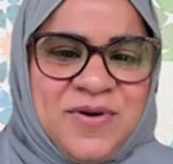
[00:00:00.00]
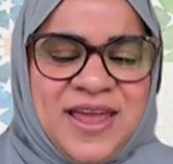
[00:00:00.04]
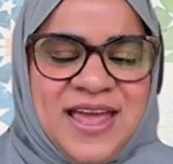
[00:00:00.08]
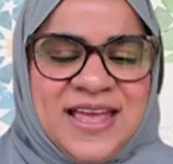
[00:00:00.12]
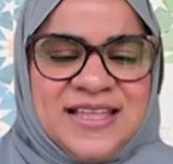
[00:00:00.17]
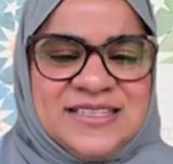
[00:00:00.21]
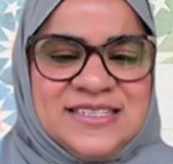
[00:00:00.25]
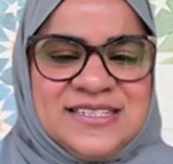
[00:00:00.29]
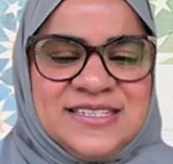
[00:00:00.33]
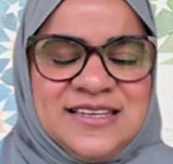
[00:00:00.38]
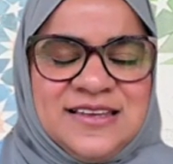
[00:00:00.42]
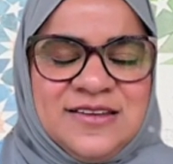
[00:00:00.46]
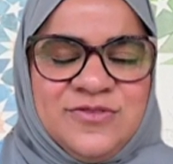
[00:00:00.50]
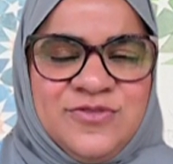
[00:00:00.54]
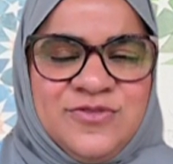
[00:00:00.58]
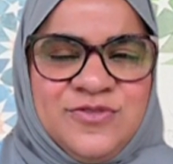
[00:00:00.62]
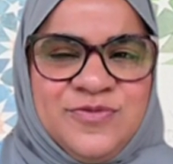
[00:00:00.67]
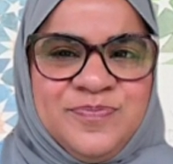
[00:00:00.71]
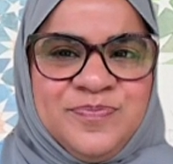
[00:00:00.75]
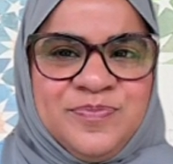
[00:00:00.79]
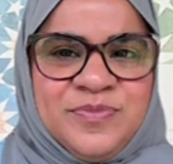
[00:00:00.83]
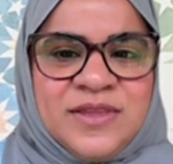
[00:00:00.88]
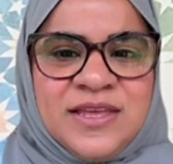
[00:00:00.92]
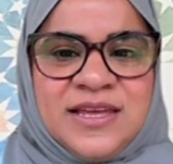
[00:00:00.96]
And again,
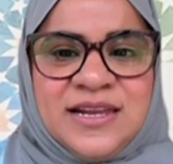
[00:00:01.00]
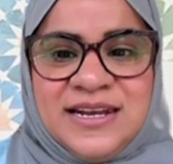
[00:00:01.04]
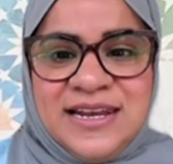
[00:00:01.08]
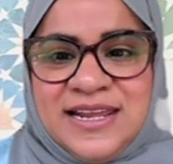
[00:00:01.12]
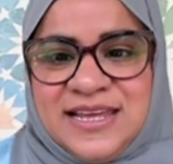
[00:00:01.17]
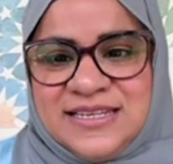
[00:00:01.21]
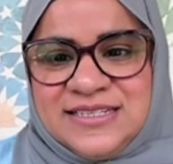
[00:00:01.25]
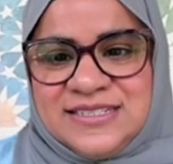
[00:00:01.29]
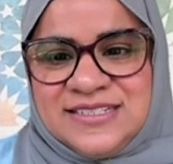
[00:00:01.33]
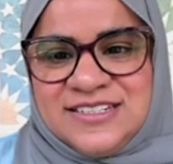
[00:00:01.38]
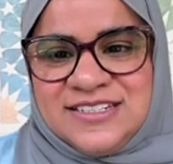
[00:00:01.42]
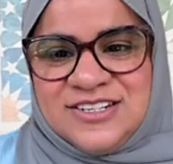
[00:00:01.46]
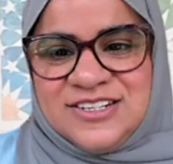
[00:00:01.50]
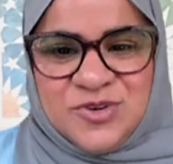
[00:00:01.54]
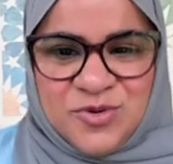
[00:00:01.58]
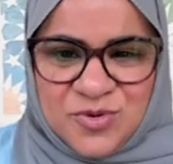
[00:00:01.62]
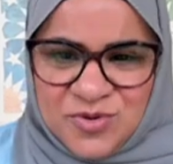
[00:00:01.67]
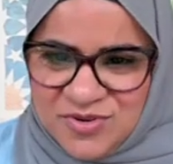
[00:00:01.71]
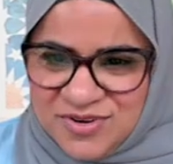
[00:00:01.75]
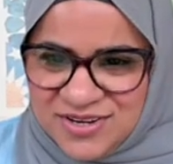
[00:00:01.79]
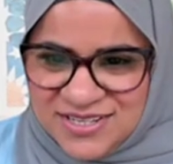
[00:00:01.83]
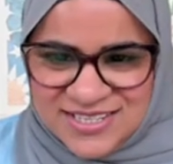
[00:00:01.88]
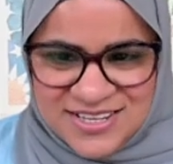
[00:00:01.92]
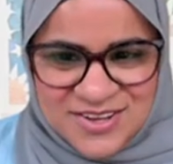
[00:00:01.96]
this isn't a
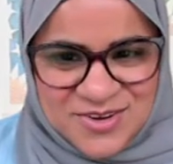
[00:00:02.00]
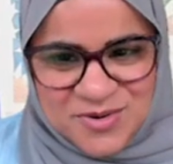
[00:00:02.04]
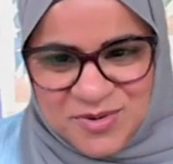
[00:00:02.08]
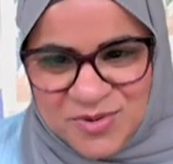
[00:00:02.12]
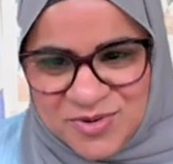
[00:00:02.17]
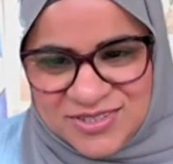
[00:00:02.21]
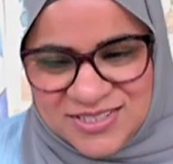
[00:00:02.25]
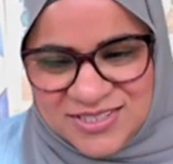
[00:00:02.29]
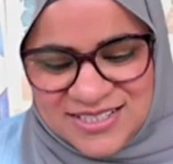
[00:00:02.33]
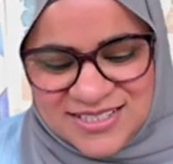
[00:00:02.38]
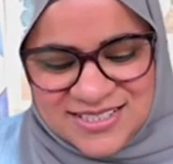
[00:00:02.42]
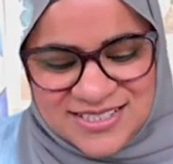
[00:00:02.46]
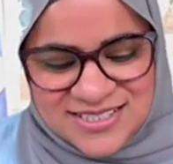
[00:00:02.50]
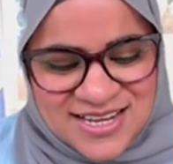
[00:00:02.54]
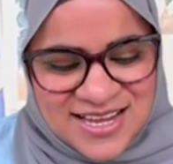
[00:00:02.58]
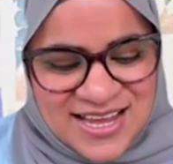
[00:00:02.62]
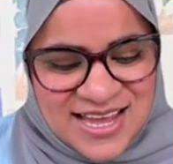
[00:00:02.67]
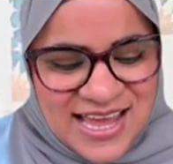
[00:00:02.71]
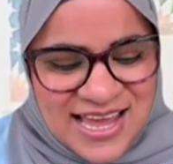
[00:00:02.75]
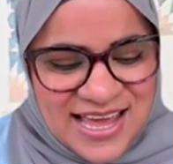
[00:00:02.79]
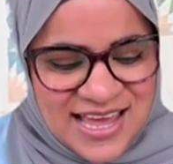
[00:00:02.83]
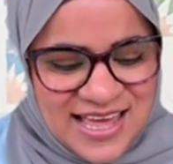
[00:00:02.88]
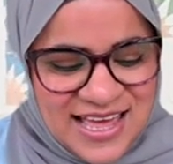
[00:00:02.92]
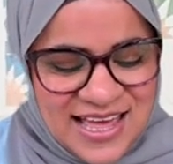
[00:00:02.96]
comprehensive
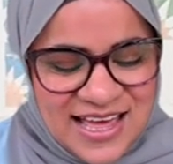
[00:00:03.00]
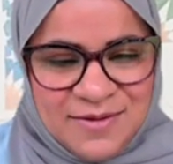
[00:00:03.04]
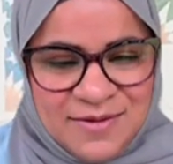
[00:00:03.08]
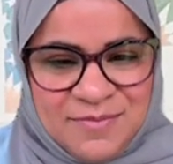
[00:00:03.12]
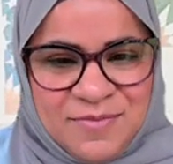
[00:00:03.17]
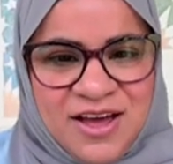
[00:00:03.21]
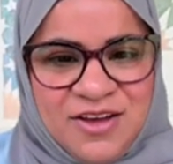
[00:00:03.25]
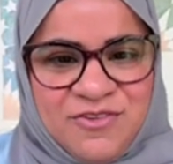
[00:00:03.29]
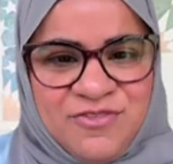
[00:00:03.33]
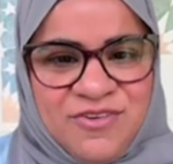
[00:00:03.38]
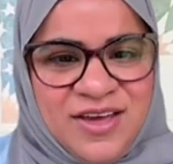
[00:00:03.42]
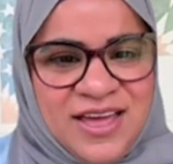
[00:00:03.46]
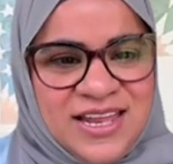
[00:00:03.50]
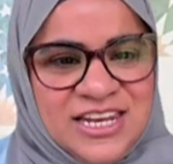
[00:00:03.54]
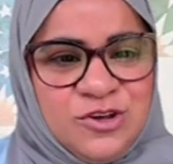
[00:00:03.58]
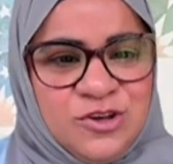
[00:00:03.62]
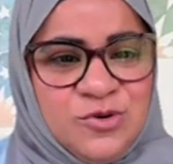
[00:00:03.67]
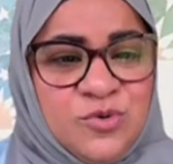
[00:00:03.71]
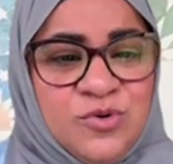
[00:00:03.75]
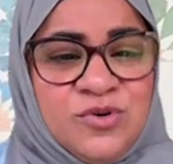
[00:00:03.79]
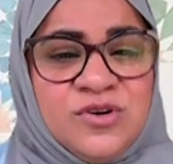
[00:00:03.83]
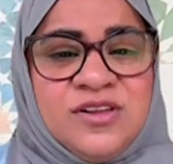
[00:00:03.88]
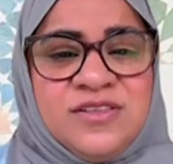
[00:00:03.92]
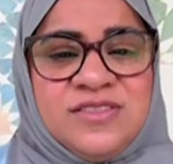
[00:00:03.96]
list, nor is it
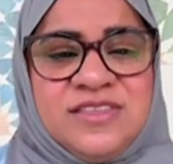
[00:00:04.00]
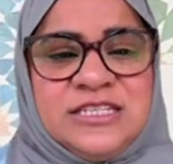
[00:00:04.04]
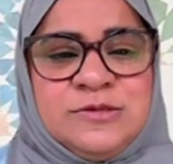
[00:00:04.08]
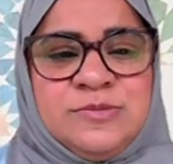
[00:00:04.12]
ordered.